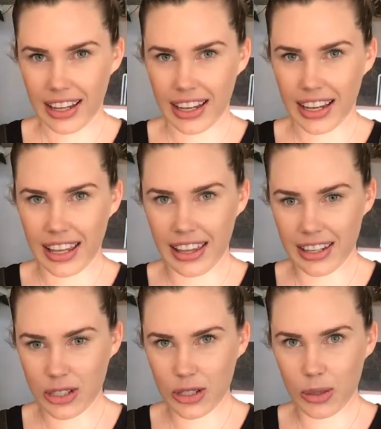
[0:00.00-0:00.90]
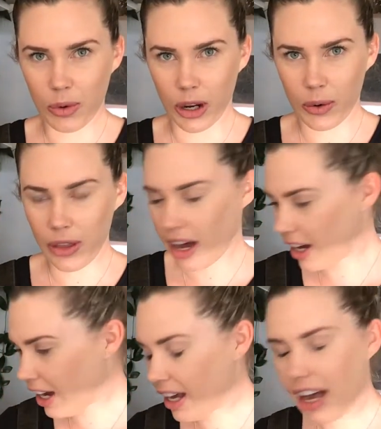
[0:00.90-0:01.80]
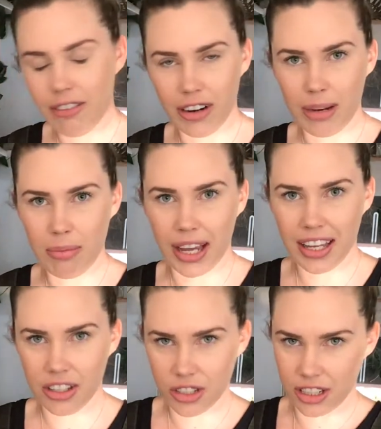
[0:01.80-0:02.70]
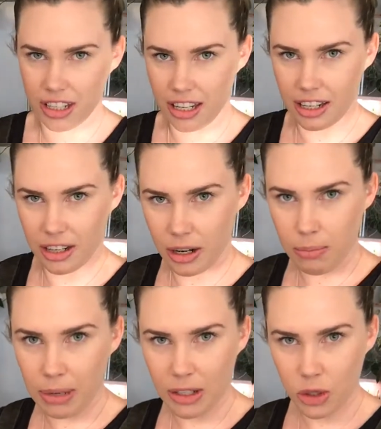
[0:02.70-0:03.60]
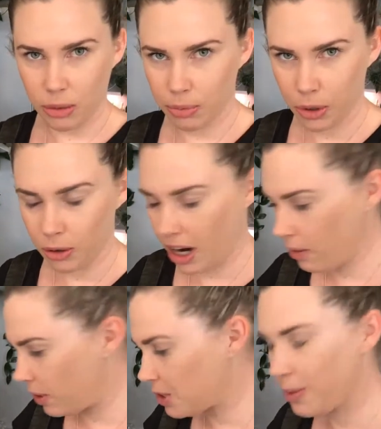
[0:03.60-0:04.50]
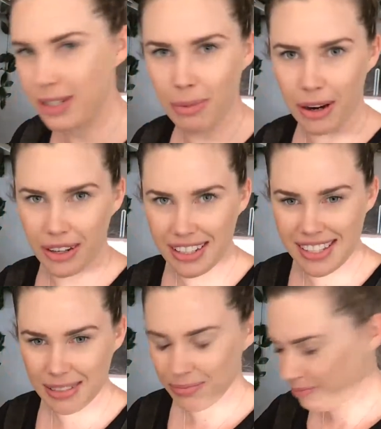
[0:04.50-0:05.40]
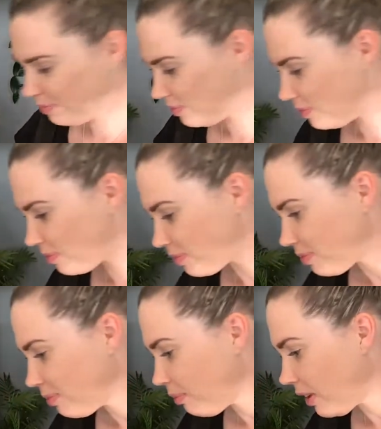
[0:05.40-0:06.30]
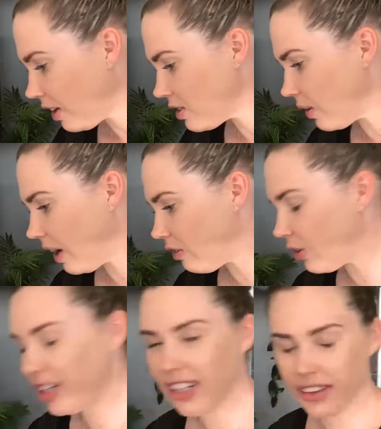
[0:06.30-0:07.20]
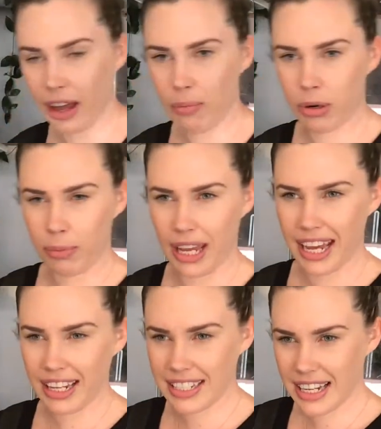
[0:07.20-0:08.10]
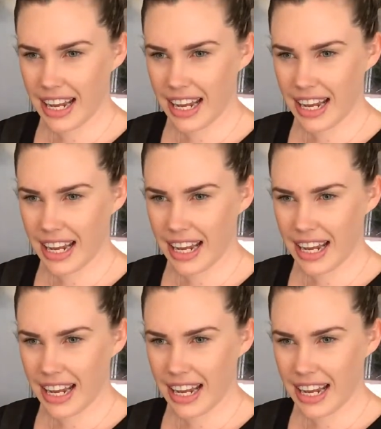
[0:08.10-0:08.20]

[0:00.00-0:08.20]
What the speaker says: get that to work without covering my kitchen in beetroot puree, which was a bonus. So I've already got that prepared.